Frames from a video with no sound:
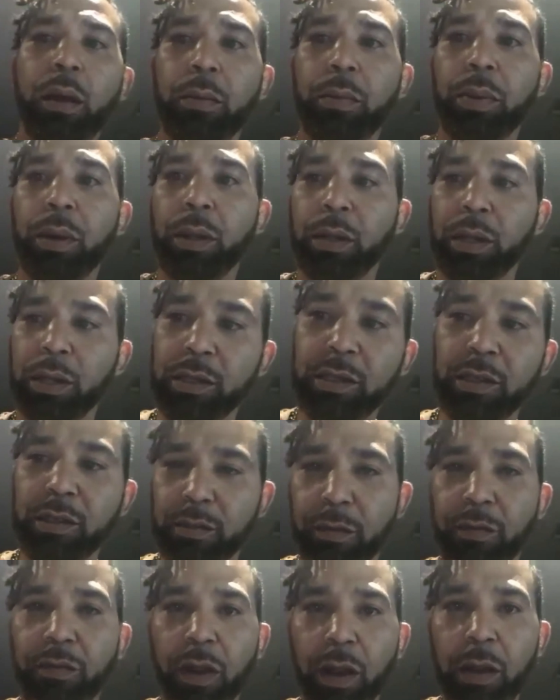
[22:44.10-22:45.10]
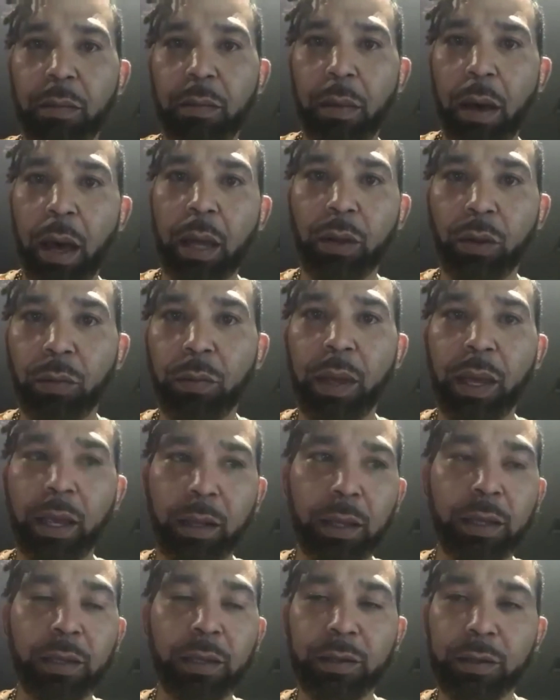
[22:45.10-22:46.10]
But this is a friend of mine who made
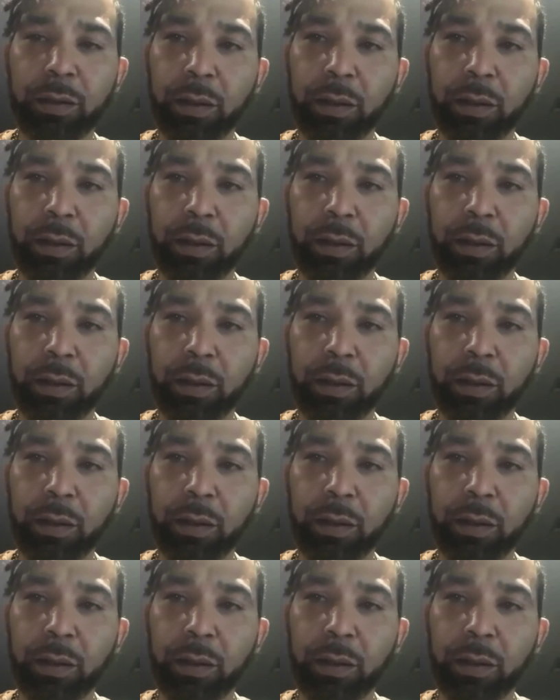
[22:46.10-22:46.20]
this,